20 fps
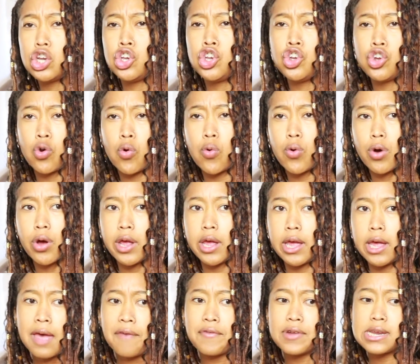
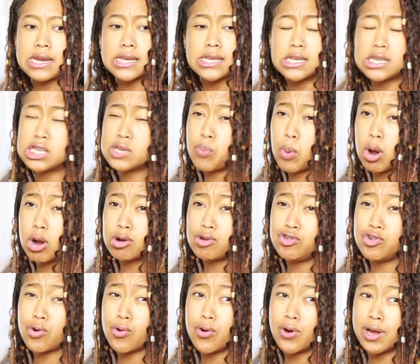joy. If it doesn't
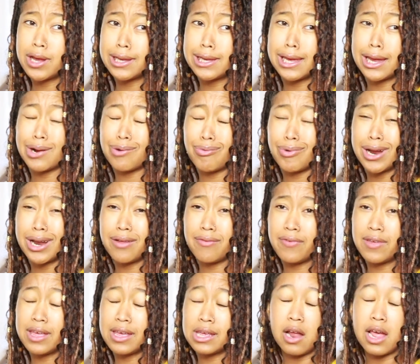spark joy, get rid
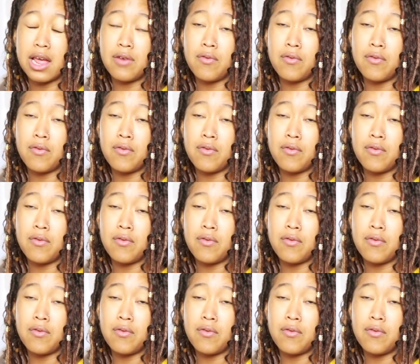of it.